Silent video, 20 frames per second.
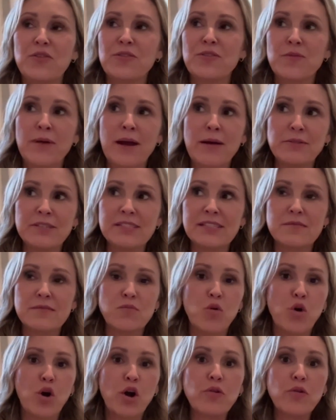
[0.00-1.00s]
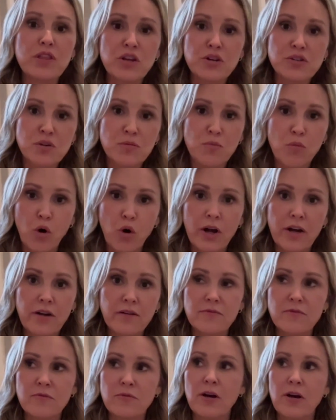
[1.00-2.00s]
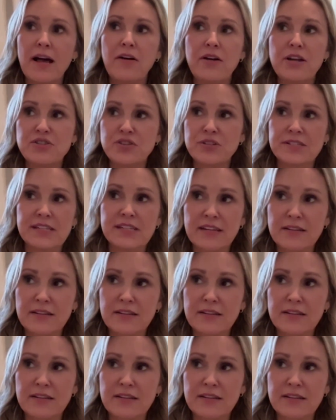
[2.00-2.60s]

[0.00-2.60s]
the Bible says, "Mourn with those who mourn." Well, how interesting.